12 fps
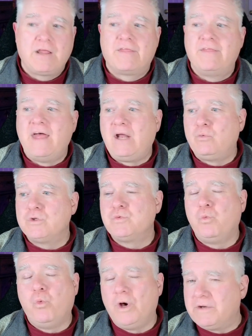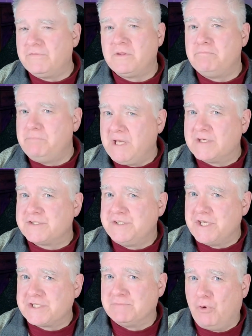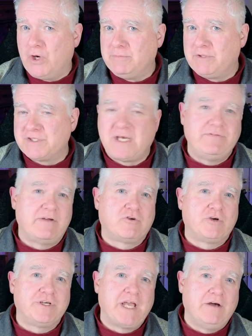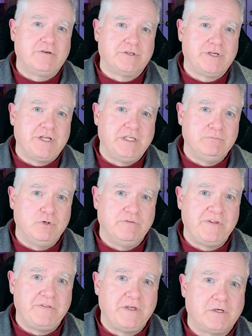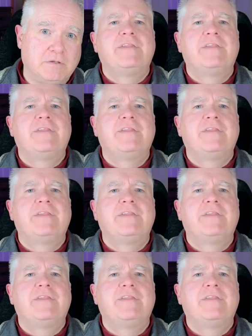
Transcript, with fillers: That was one of the biggest disappointments I've ever encountered in a movie theater.